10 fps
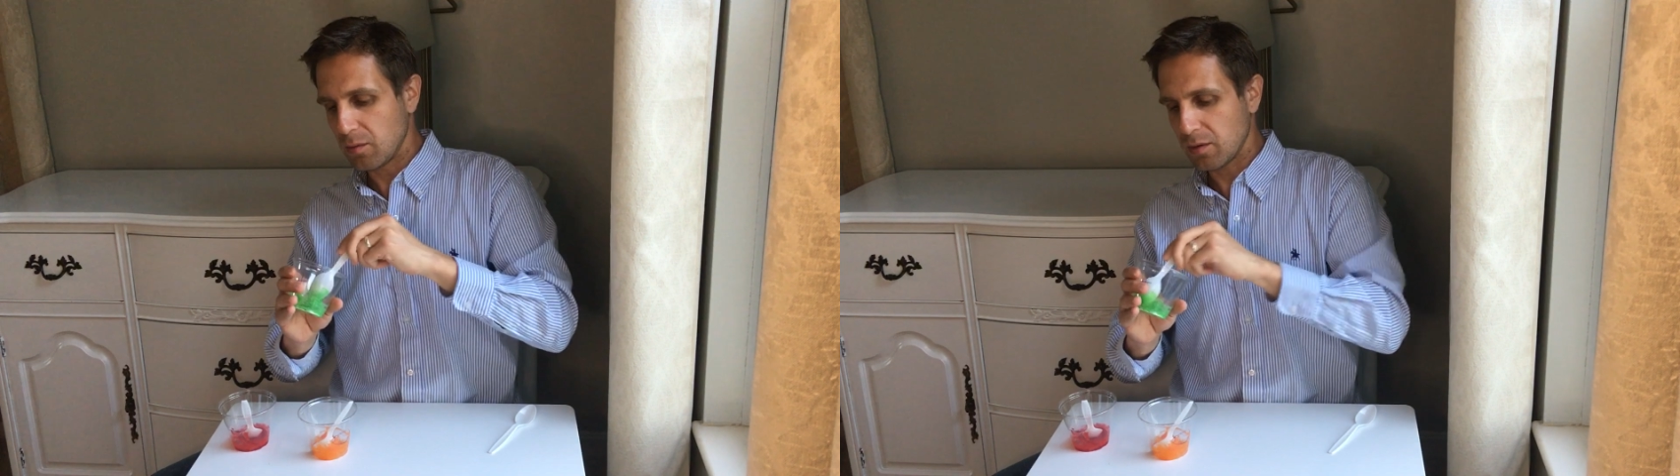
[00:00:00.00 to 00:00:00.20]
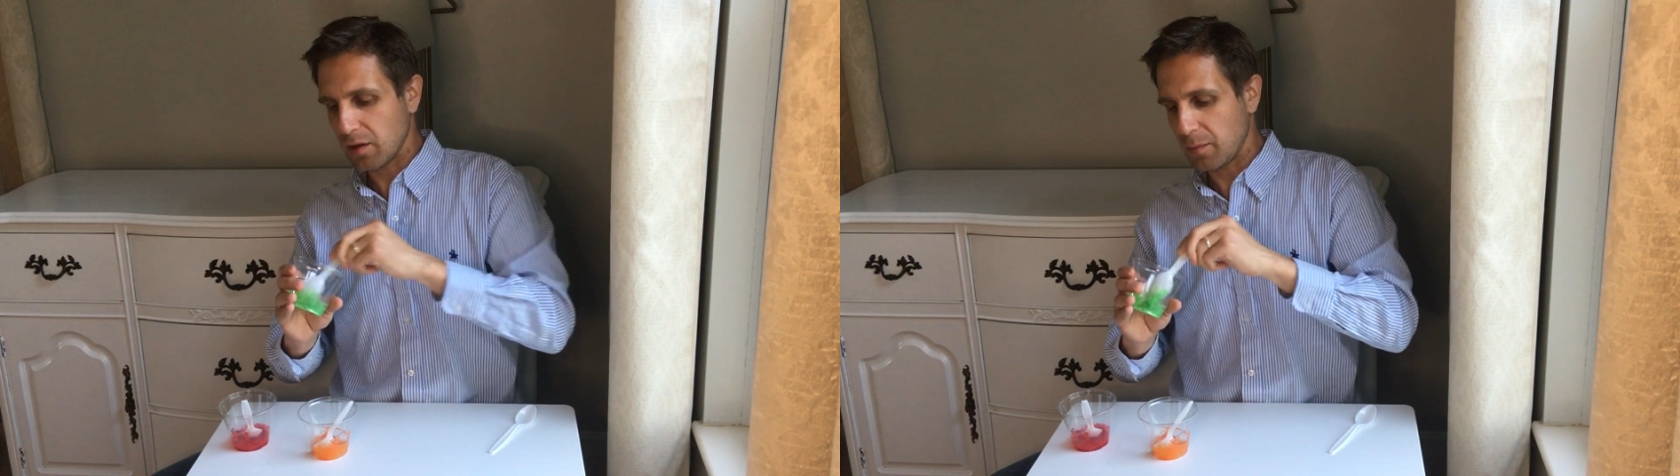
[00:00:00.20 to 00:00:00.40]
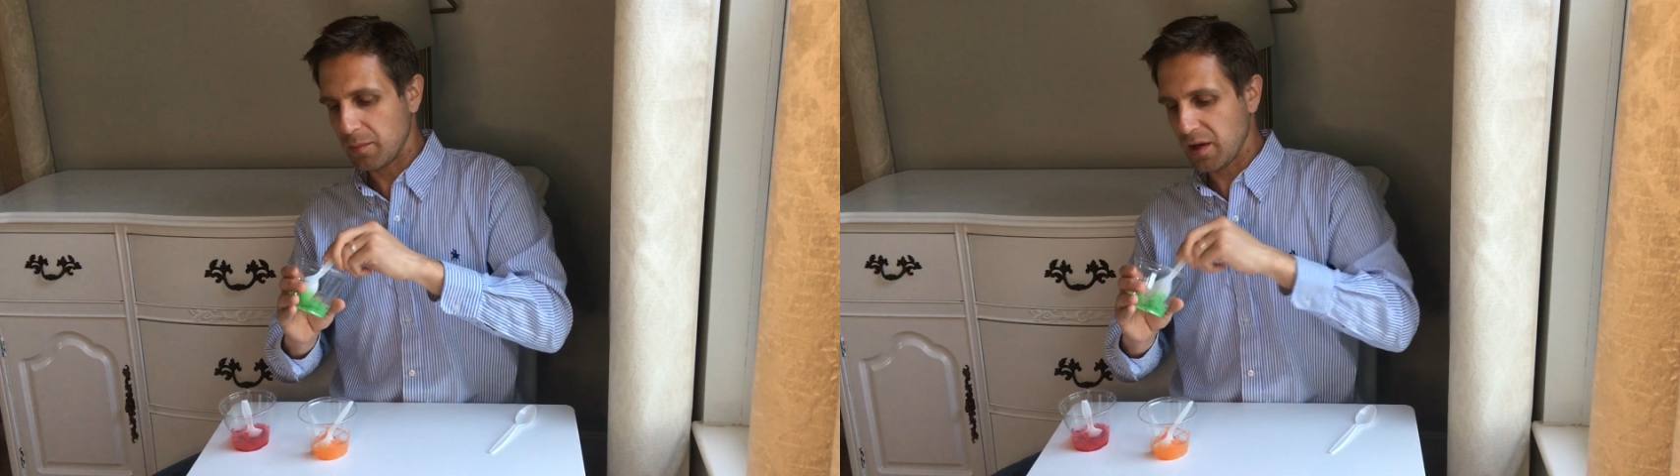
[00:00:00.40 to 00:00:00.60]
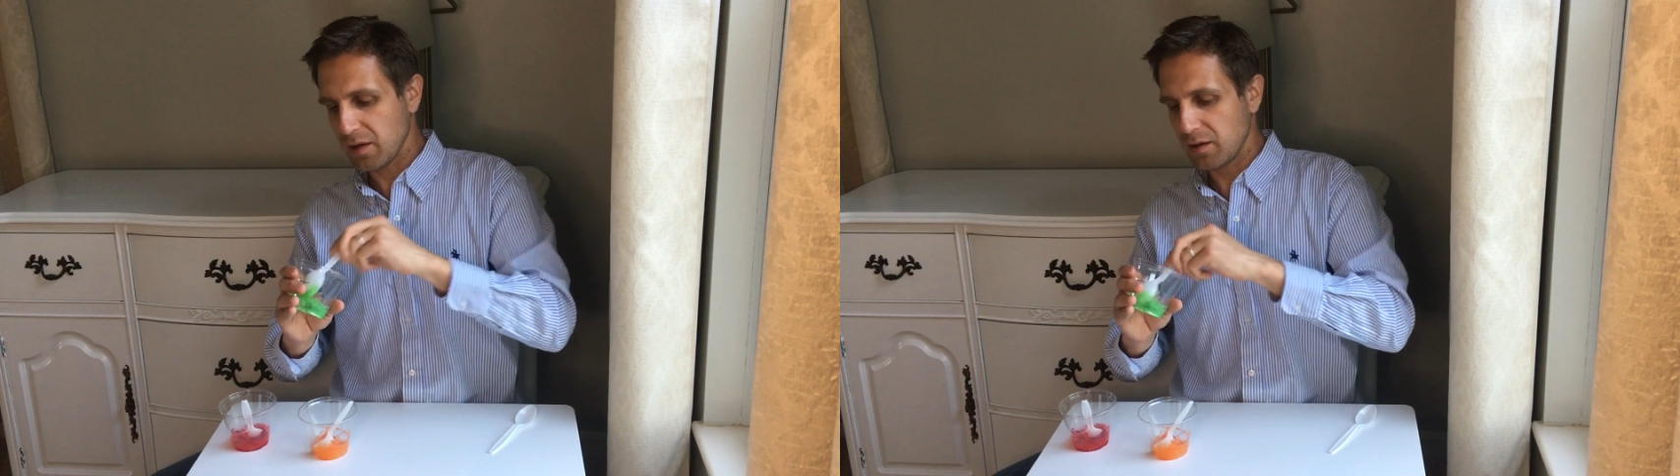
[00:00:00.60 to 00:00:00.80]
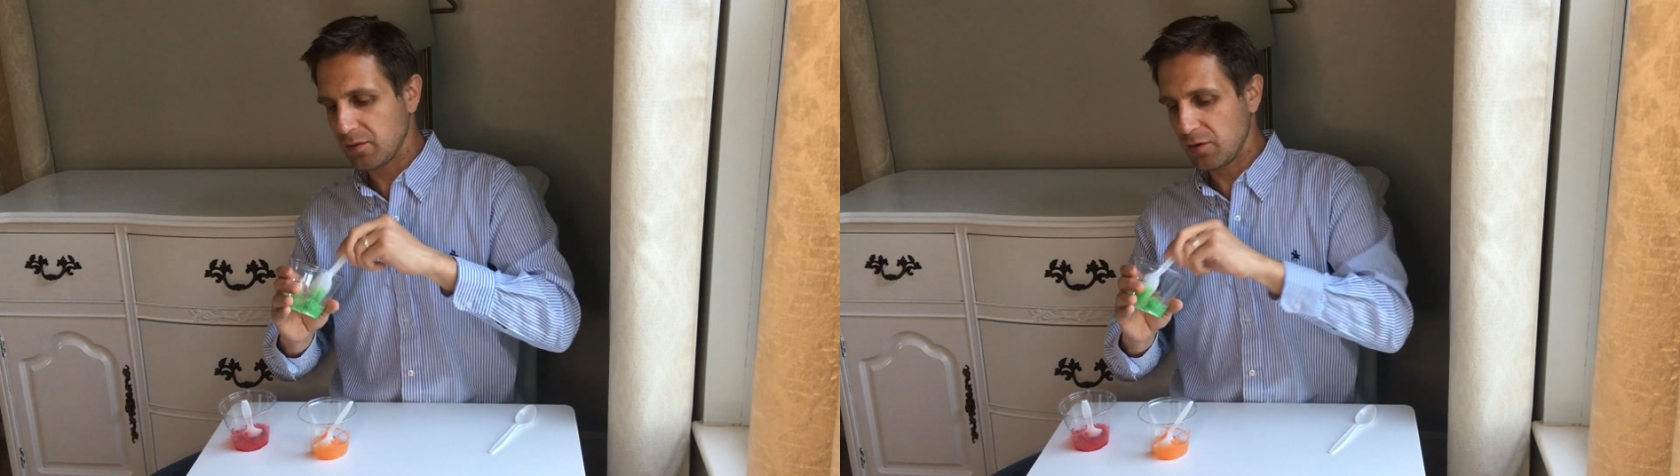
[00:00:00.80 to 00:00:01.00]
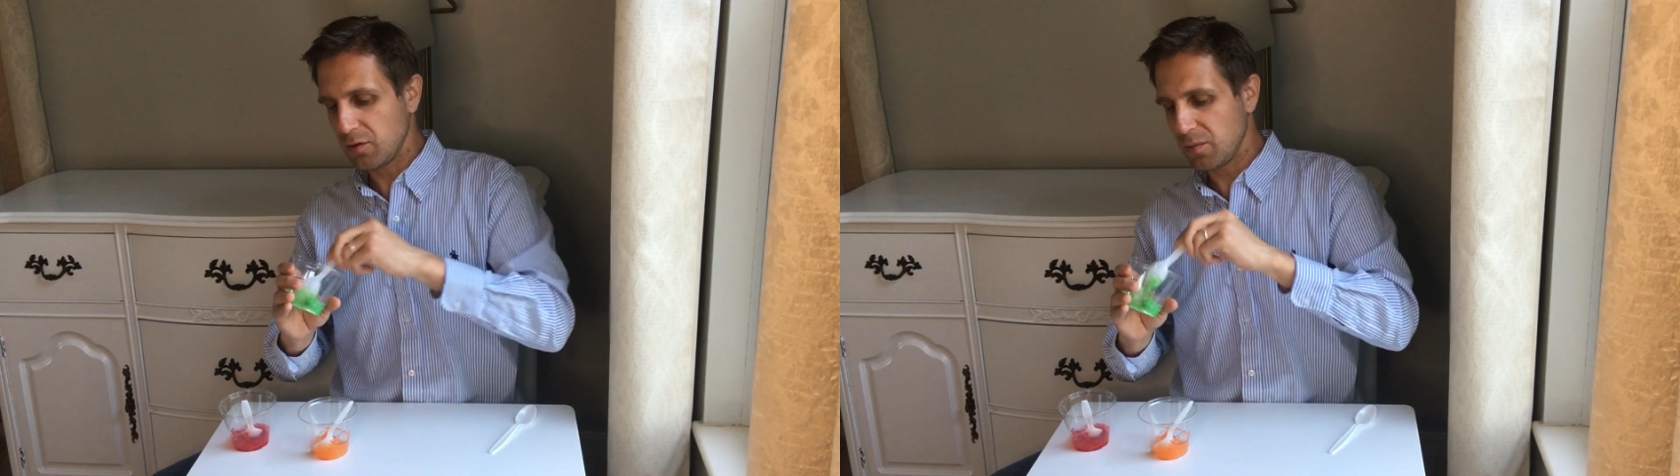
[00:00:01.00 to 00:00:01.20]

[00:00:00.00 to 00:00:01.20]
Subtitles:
come back in a few